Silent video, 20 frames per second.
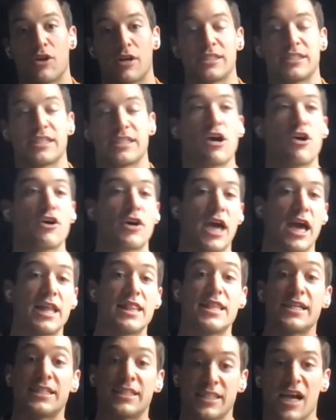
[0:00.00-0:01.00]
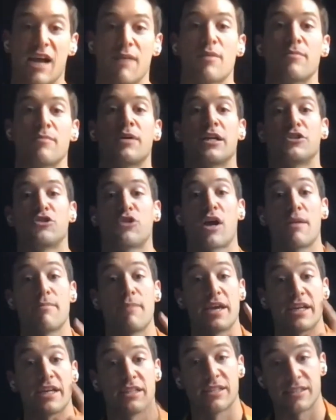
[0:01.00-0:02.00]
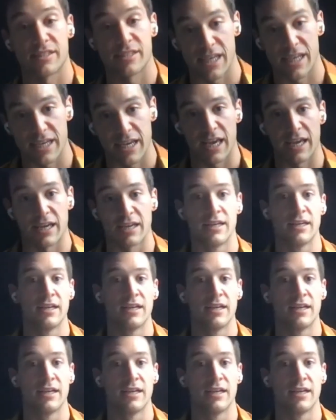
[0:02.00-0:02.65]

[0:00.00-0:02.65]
trying to say, okay, this time I'm going to try to make it to singing.